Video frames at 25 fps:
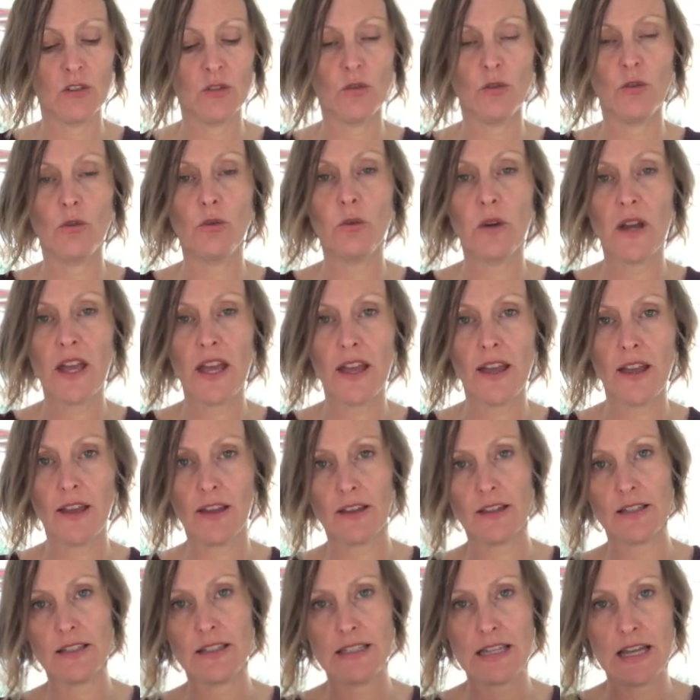Due
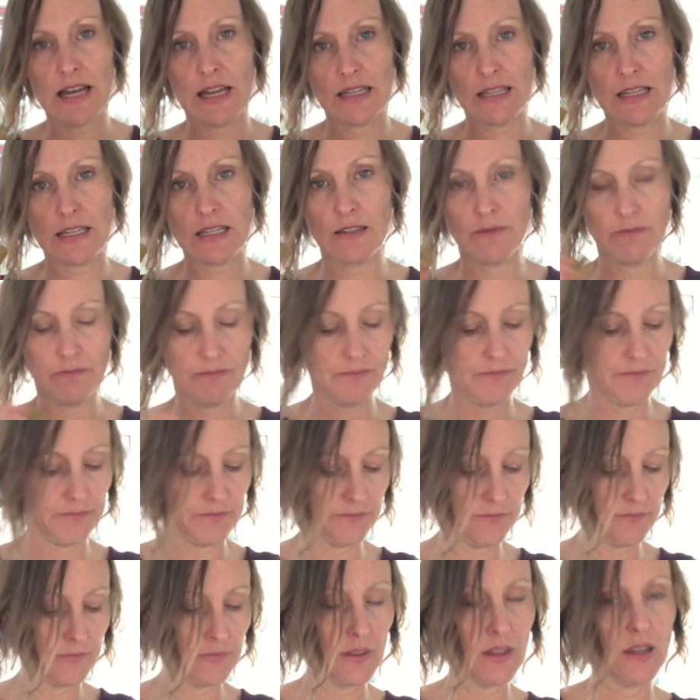daddy.
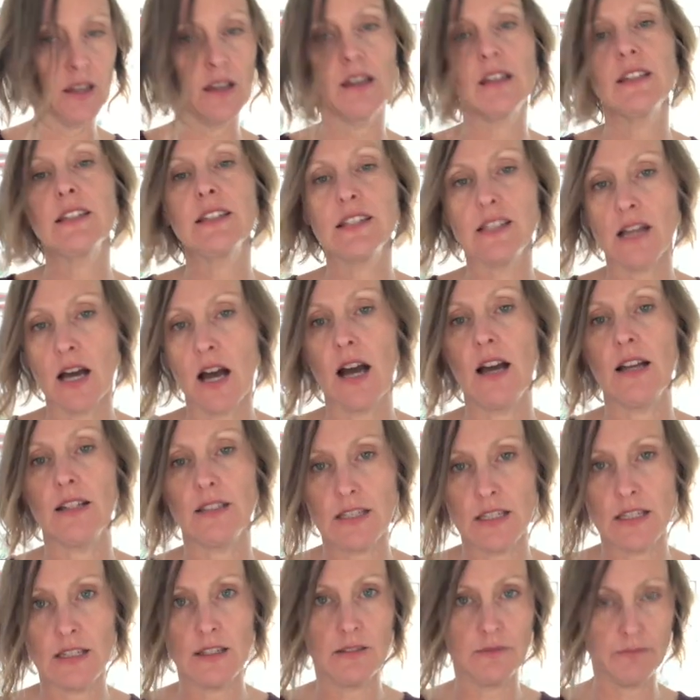
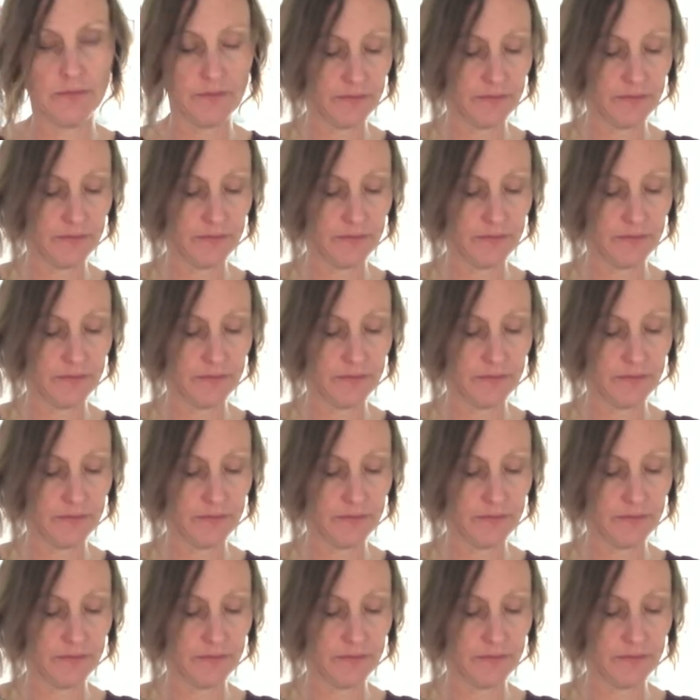Daddy.